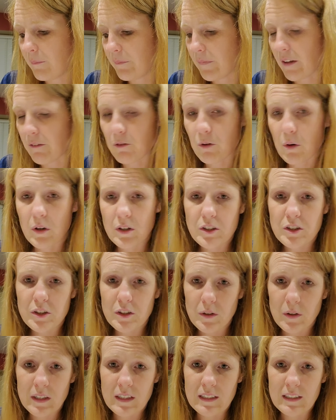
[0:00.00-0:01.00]
of course, you're
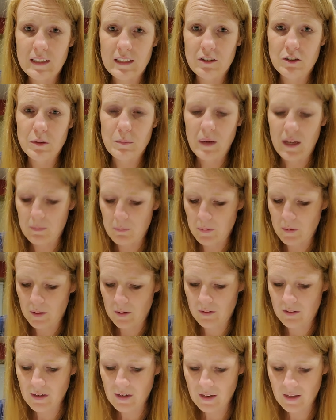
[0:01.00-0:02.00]
going to need your paper,
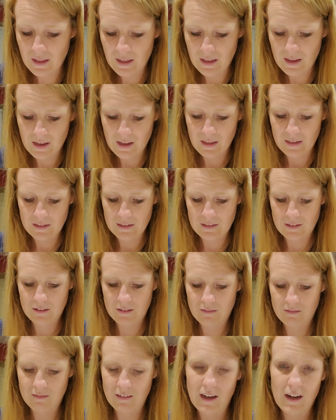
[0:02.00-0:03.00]
and
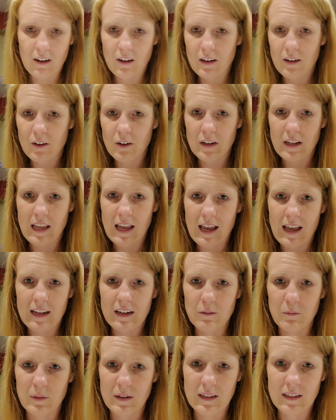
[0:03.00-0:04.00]
I already had
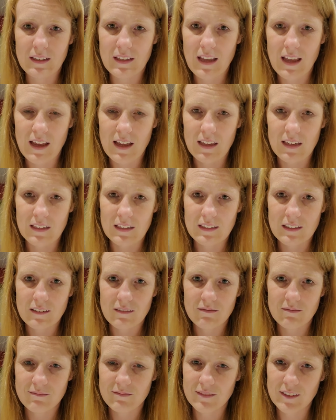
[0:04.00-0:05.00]
and went and
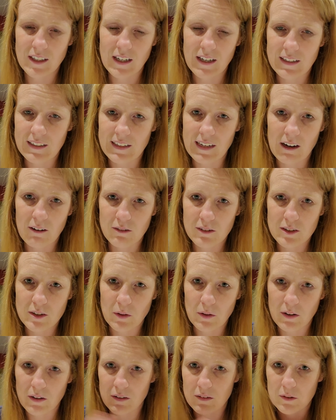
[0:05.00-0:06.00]
cut it out,
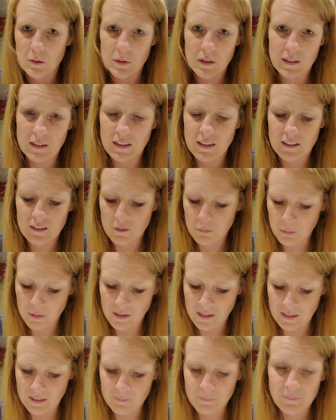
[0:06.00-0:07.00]
so I'll quickly
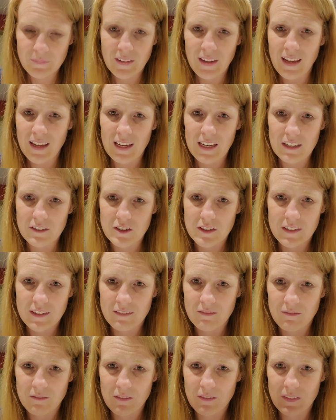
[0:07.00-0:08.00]
explain each
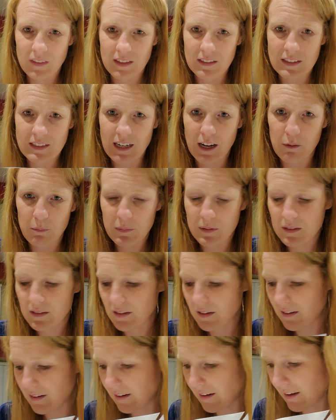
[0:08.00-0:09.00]
of the steps.
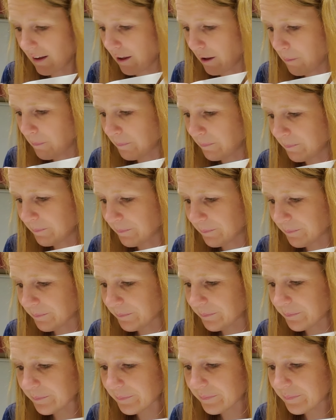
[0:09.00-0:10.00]

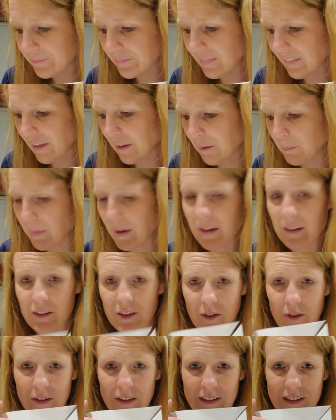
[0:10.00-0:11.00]
But you're
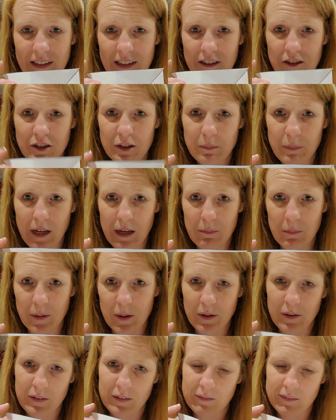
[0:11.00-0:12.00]
going to need your
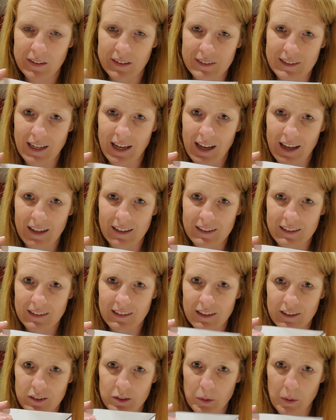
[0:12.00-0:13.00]
paper because that has
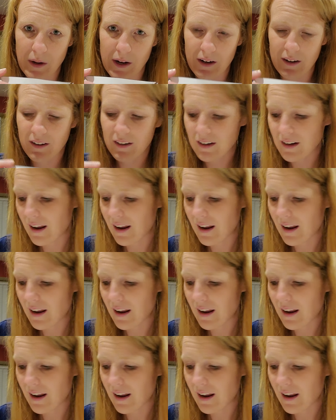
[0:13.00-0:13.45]
the square,